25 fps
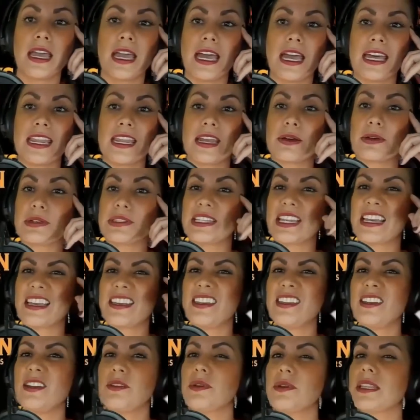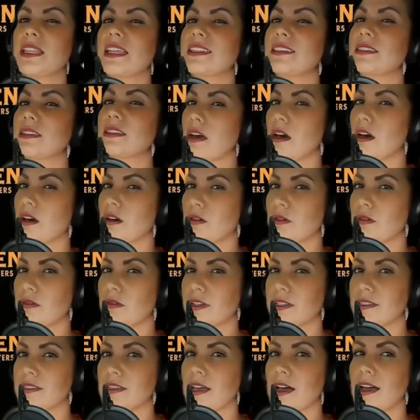And I was like, you know what, let's go,
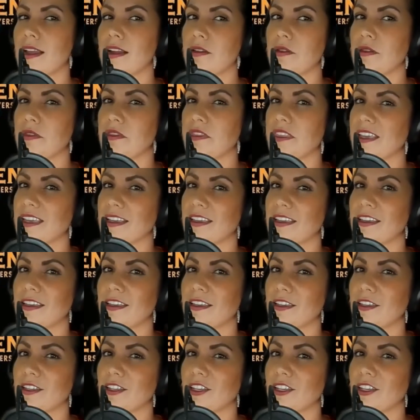because I don't think